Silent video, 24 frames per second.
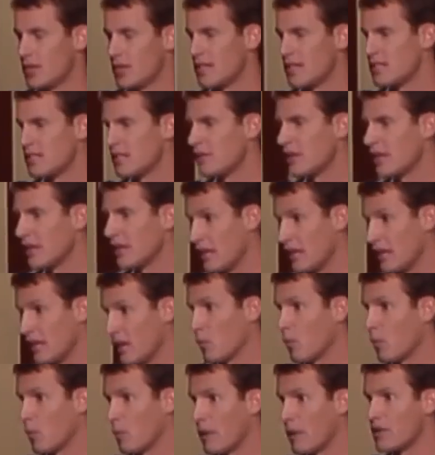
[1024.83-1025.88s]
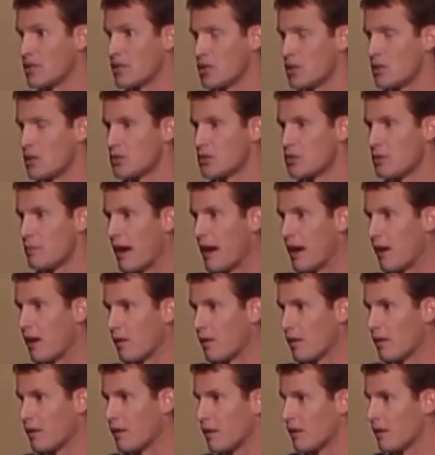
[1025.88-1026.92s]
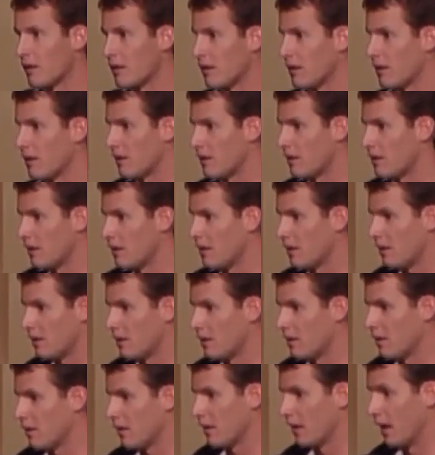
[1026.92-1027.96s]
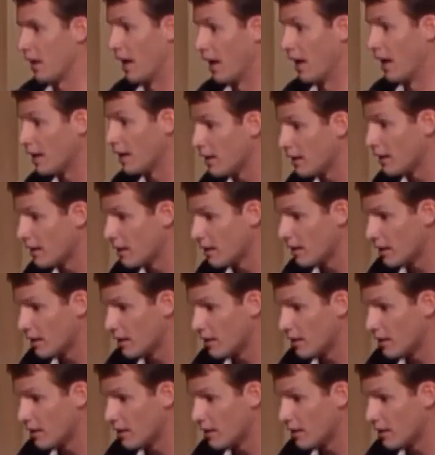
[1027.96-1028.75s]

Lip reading: Do you guys even get what my show's about? Huh?